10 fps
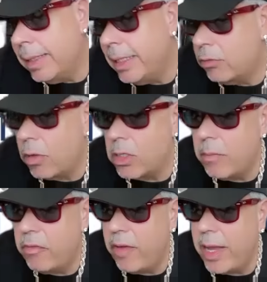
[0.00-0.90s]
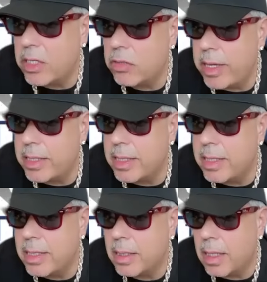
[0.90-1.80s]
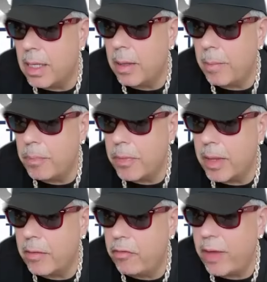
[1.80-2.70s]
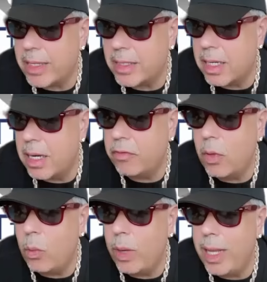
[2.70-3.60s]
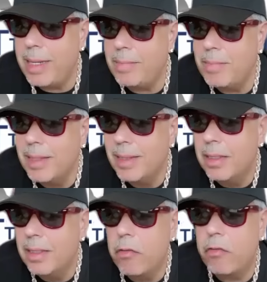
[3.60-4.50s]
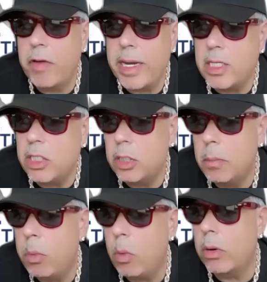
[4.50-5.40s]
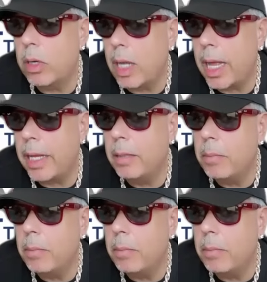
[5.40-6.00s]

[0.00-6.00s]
He's run some fast races, fast enough to win, fringe, borderline.